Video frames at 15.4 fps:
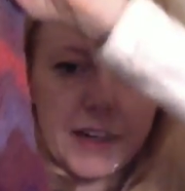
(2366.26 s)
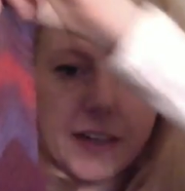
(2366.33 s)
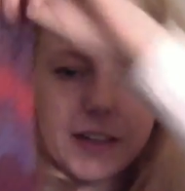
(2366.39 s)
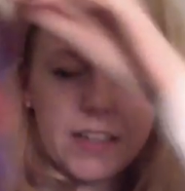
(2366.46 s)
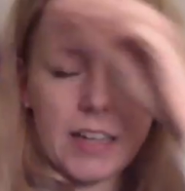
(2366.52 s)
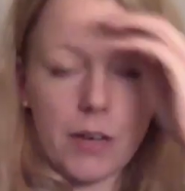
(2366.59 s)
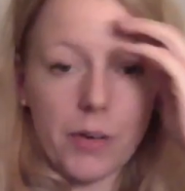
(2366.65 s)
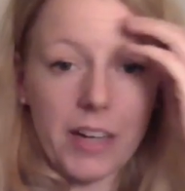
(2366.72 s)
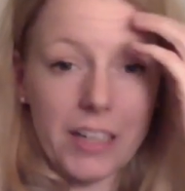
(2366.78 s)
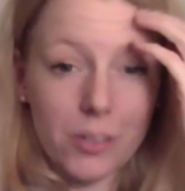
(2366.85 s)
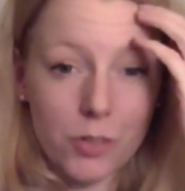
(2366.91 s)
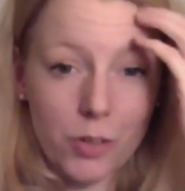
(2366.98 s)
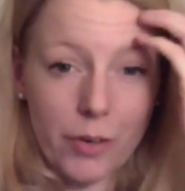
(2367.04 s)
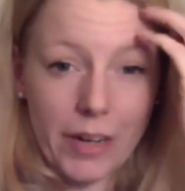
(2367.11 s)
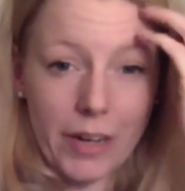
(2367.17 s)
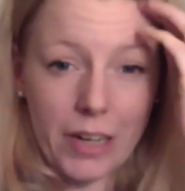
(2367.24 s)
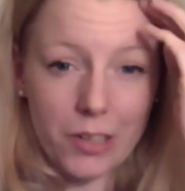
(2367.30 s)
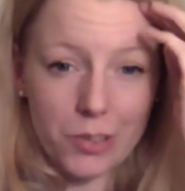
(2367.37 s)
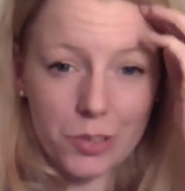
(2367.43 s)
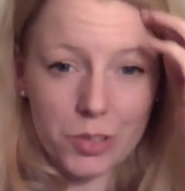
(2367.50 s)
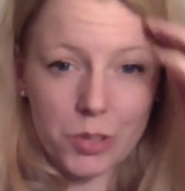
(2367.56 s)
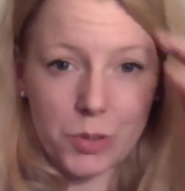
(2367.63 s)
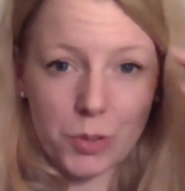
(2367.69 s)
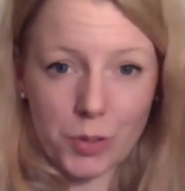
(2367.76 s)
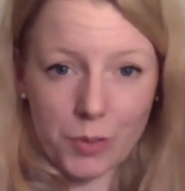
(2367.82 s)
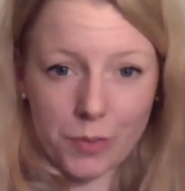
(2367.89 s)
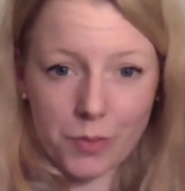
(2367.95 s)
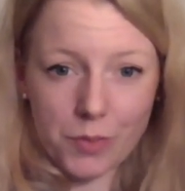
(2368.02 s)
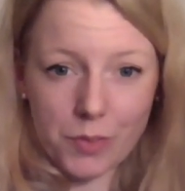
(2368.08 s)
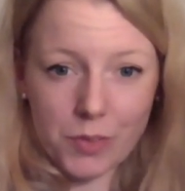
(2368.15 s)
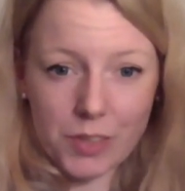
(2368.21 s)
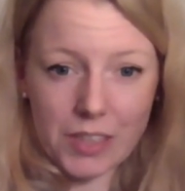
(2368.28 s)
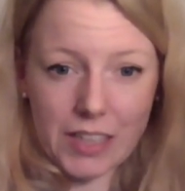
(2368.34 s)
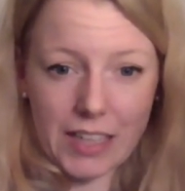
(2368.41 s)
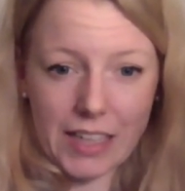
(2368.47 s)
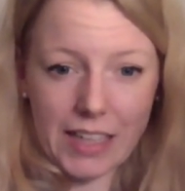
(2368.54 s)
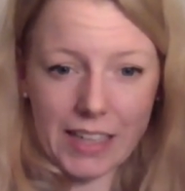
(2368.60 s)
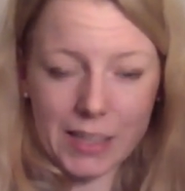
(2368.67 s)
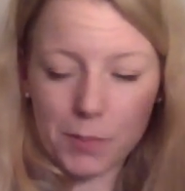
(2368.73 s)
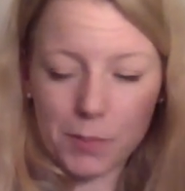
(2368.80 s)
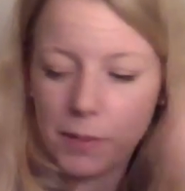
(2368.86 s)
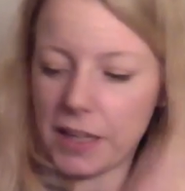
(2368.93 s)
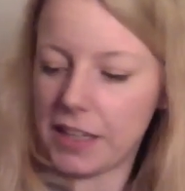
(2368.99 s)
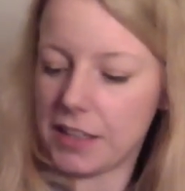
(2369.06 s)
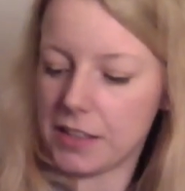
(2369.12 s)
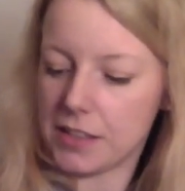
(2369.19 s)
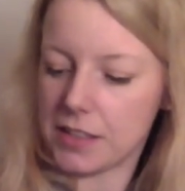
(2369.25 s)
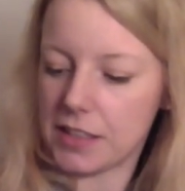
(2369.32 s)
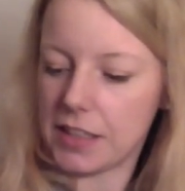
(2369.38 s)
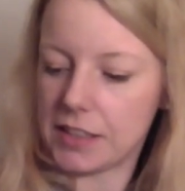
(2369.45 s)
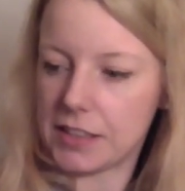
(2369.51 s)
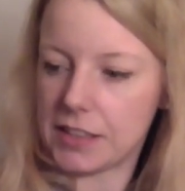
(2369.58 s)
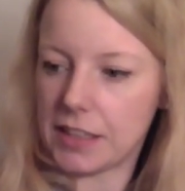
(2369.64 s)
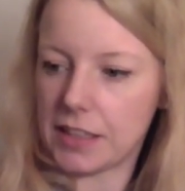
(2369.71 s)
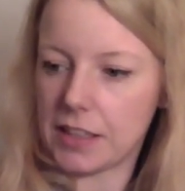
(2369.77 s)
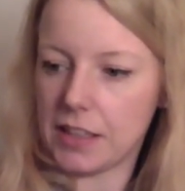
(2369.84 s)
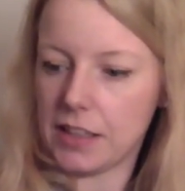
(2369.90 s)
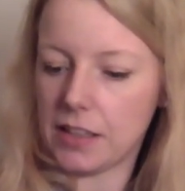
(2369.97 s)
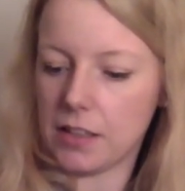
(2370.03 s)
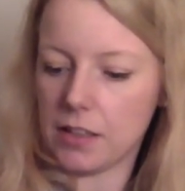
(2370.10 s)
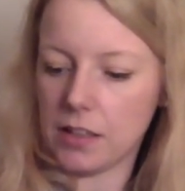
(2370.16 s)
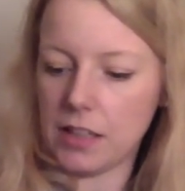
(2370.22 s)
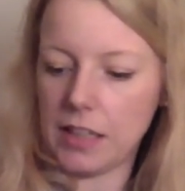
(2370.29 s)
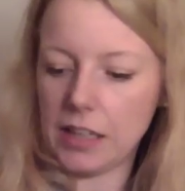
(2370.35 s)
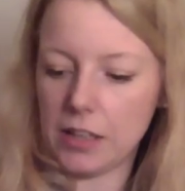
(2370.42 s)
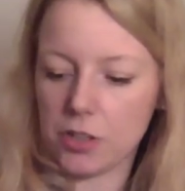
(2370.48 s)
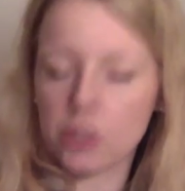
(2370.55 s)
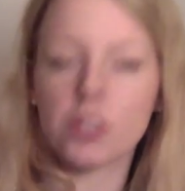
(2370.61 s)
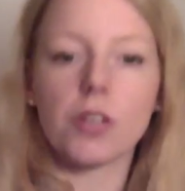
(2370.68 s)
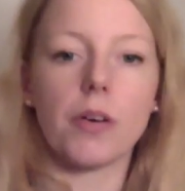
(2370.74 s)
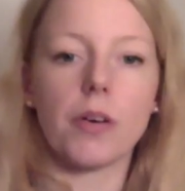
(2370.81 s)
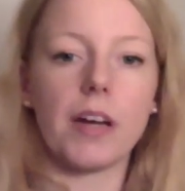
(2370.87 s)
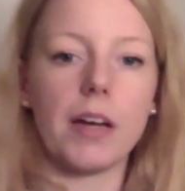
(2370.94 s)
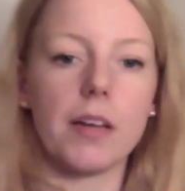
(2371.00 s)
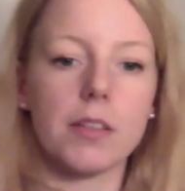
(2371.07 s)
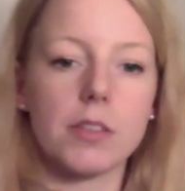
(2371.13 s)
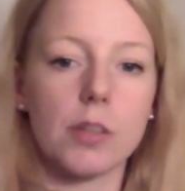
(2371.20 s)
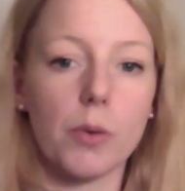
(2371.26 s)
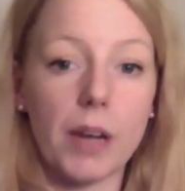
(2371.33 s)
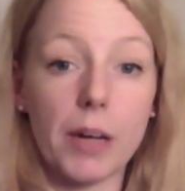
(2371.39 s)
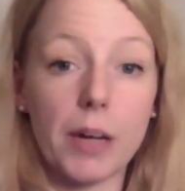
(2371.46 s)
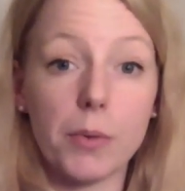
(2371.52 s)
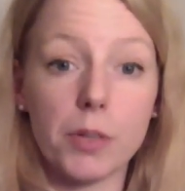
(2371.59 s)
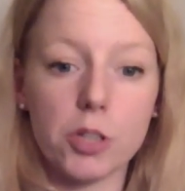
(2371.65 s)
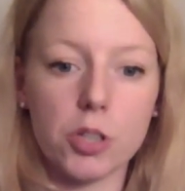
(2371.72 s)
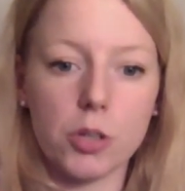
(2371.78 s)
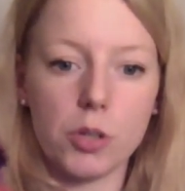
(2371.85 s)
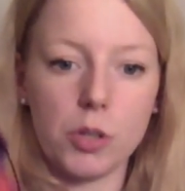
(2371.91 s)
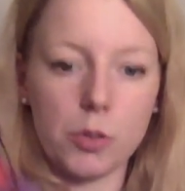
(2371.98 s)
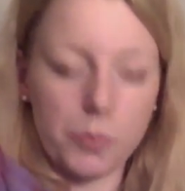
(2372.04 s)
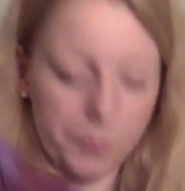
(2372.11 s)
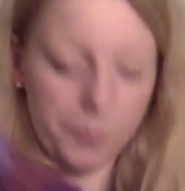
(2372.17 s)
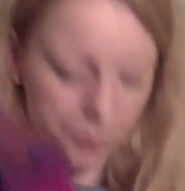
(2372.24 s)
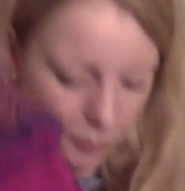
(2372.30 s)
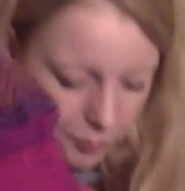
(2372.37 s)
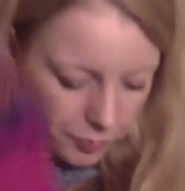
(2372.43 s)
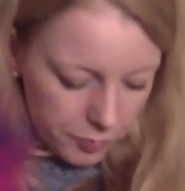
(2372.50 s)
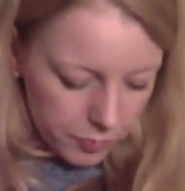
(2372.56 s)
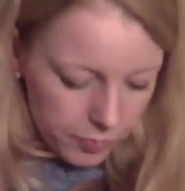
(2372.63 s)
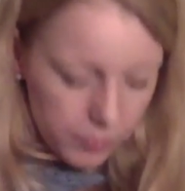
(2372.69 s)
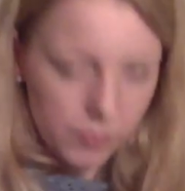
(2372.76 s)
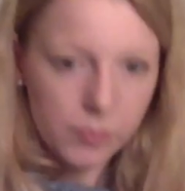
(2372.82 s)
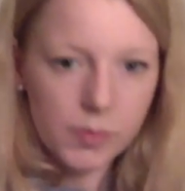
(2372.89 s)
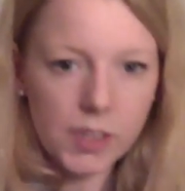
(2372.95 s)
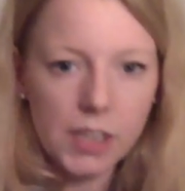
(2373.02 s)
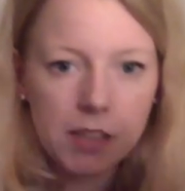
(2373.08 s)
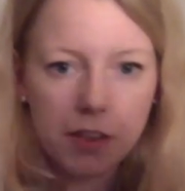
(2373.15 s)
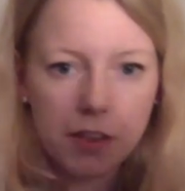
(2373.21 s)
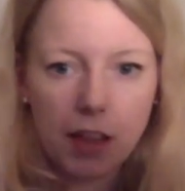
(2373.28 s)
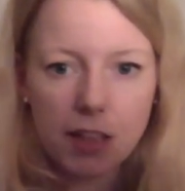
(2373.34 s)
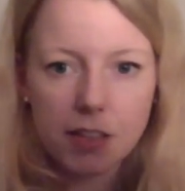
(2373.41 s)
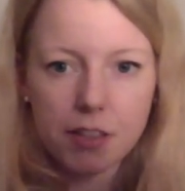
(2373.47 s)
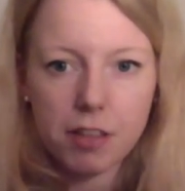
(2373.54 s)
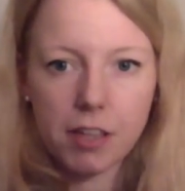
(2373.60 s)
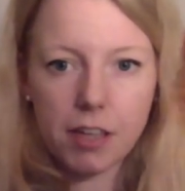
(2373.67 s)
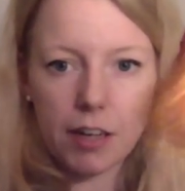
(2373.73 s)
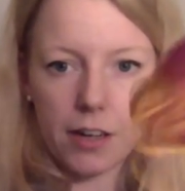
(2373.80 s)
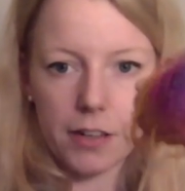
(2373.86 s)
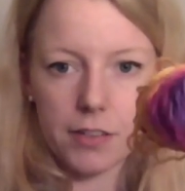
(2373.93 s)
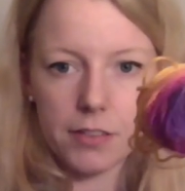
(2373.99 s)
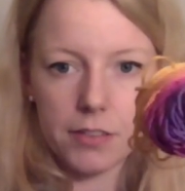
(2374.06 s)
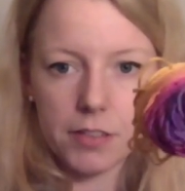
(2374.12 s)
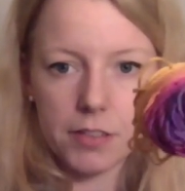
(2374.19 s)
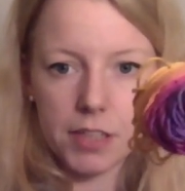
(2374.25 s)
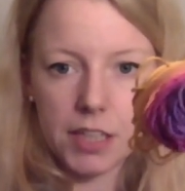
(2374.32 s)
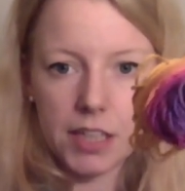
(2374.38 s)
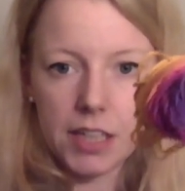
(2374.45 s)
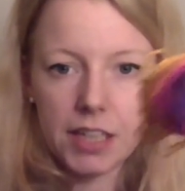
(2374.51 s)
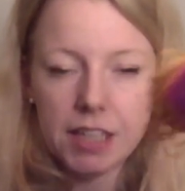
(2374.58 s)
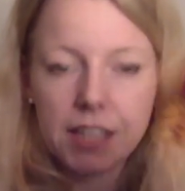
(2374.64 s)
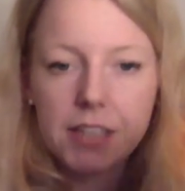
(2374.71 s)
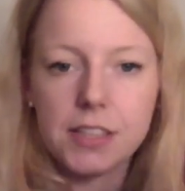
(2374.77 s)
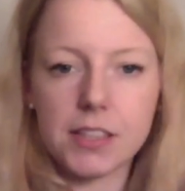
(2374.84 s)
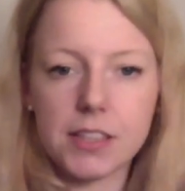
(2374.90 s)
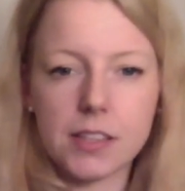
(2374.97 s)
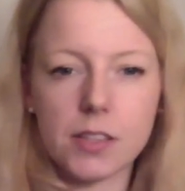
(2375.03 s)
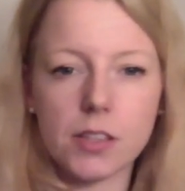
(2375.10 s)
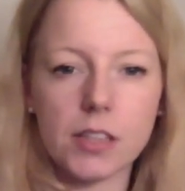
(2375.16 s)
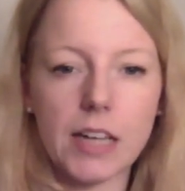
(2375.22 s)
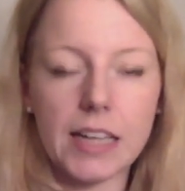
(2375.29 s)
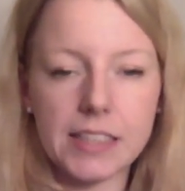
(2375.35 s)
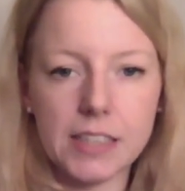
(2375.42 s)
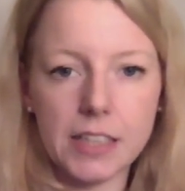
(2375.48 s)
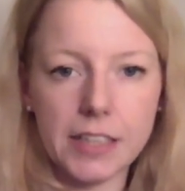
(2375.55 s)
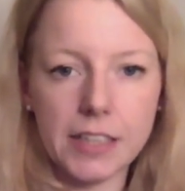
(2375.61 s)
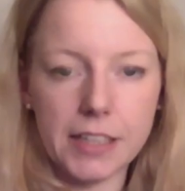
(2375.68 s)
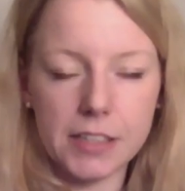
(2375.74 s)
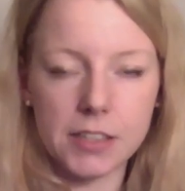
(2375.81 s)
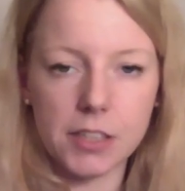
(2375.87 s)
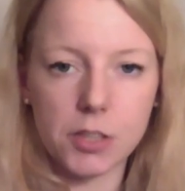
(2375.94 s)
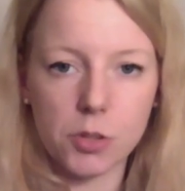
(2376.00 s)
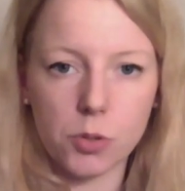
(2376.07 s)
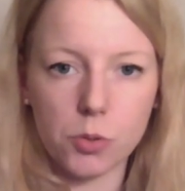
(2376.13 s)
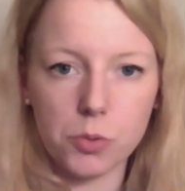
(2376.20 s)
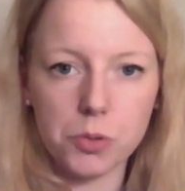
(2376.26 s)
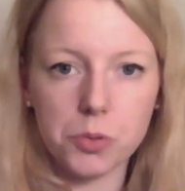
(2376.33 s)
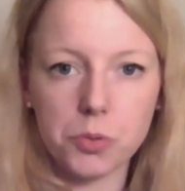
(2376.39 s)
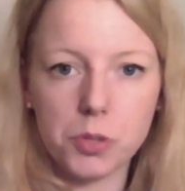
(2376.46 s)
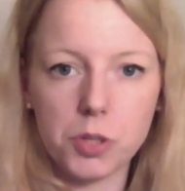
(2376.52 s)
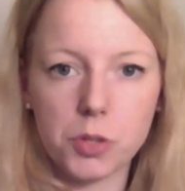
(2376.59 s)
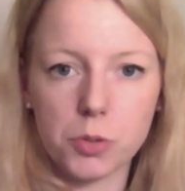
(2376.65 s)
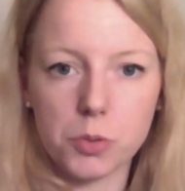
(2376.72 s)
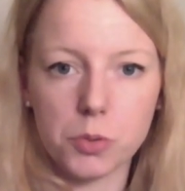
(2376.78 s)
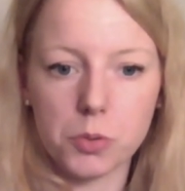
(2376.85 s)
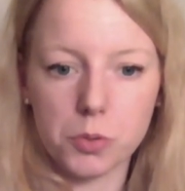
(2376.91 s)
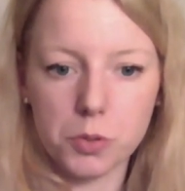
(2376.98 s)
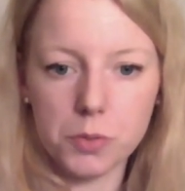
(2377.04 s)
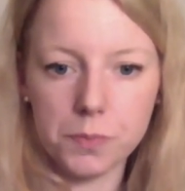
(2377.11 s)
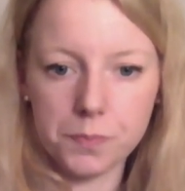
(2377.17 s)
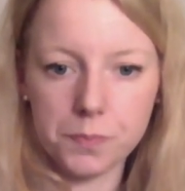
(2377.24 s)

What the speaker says: Now I don't know how to explain it exactly in English, so I will show you. That's the yarn. It's Atelier Citron Unisono.